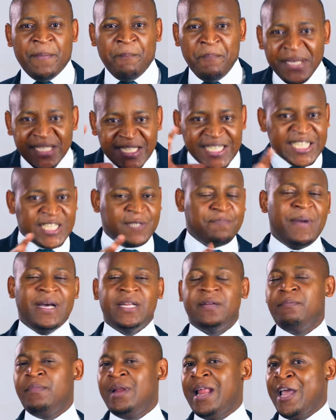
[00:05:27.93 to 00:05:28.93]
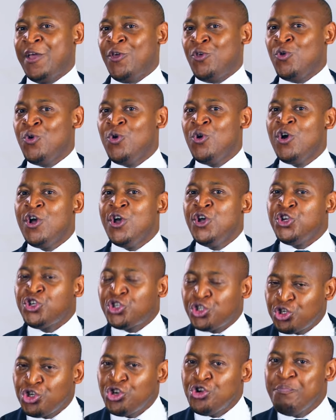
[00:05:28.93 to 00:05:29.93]
A businessman like you
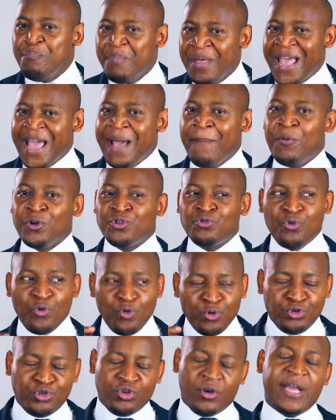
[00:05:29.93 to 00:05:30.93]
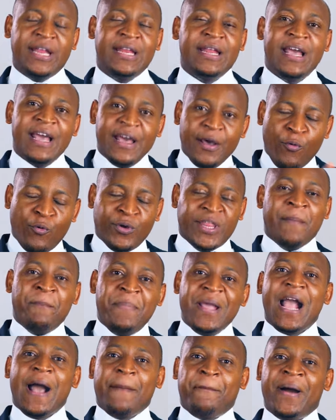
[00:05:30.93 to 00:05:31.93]
should be able to join with a
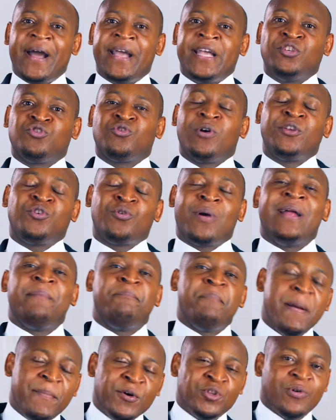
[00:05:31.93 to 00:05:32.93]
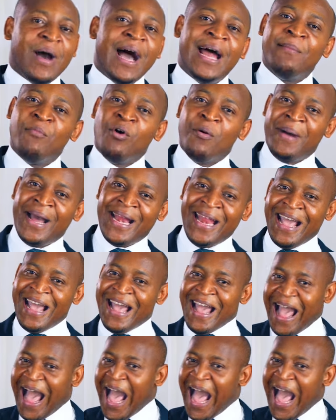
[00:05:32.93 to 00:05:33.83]
bigger package so you can be able to earn more money.